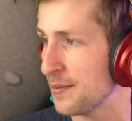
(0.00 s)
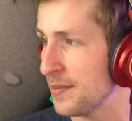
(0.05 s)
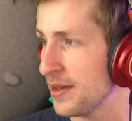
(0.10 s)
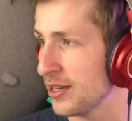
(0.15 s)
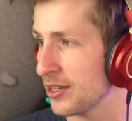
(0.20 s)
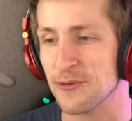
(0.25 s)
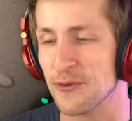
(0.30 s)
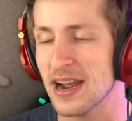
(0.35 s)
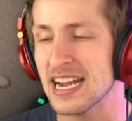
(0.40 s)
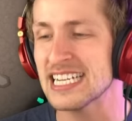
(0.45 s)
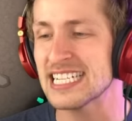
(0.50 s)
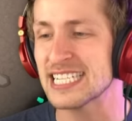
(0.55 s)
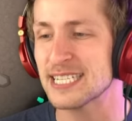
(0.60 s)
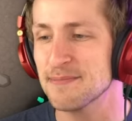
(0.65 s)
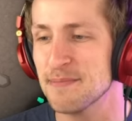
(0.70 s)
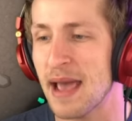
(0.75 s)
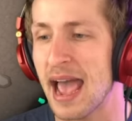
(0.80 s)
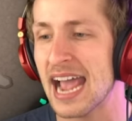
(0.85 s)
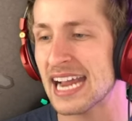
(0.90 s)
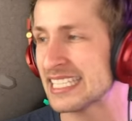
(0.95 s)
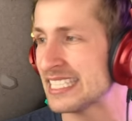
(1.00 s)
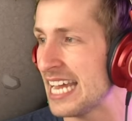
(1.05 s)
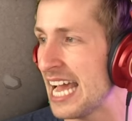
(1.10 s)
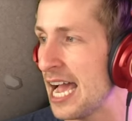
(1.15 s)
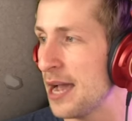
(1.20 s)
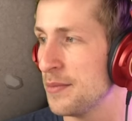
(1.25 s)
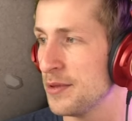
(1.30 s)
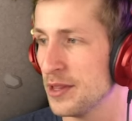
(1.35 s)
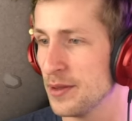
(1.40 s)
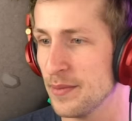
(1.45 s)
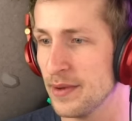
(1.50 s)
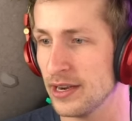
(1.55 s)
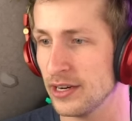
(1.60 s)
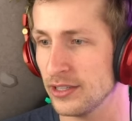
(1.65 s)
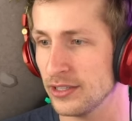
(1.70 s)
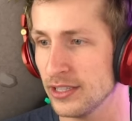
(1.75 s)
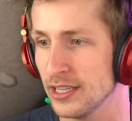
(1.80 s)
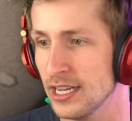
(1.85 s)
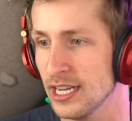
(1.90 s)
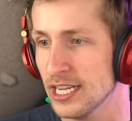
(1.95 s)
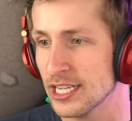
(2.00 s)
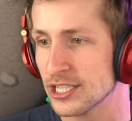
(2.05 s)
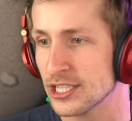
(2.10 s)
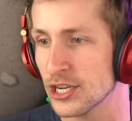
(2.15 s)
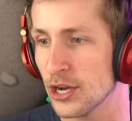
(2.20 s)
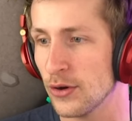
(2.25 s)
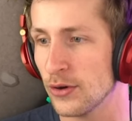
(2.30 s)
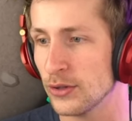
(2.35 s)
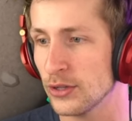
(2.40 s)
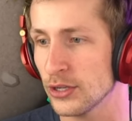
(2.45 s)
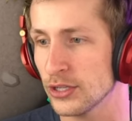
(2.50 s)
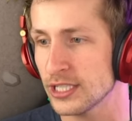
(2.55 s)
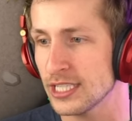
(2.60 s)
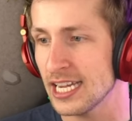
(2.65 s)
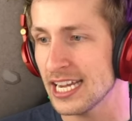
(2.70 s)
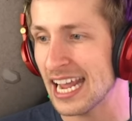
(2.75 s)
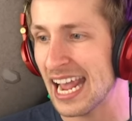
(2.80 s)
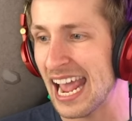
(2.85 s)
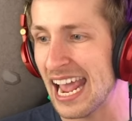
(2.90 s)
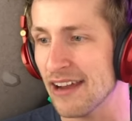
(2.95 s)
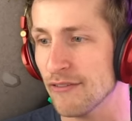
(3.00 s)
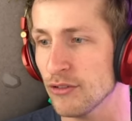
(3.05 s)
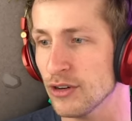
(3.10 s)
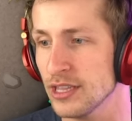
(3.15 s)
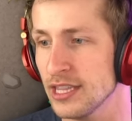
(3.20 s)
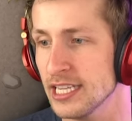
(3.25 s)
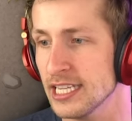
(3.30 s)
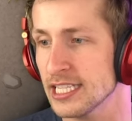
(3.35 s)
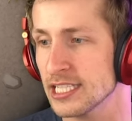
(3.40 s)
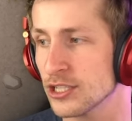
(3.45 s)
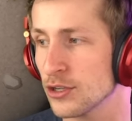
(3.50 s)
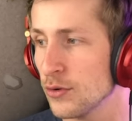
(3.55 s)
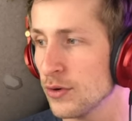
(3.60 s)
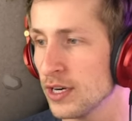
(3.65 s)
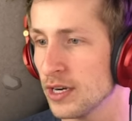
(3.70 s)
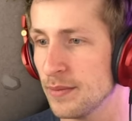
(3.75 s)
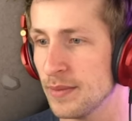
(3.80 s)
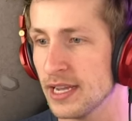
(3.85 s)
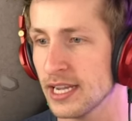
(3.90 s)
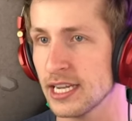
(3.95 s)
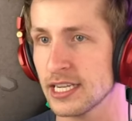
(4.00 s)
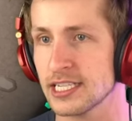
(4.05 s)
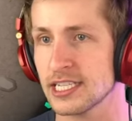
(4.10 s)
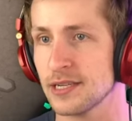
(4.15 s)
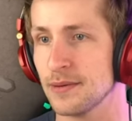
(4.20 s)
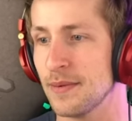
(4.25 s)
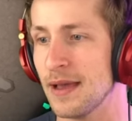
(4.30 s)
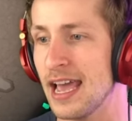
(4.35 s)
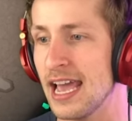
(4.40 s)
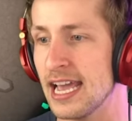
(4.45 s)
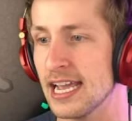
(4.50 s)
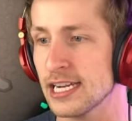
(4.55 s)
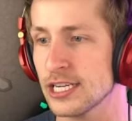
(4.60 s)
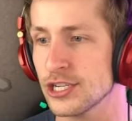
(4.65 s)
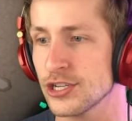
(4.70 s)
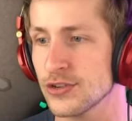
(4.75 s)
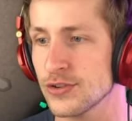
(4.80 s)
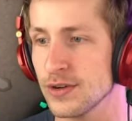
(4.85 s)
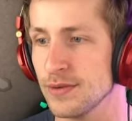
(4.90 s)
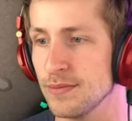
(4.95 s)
middle. Right smack dab in the middle. So it looks like everything is going to make us some extra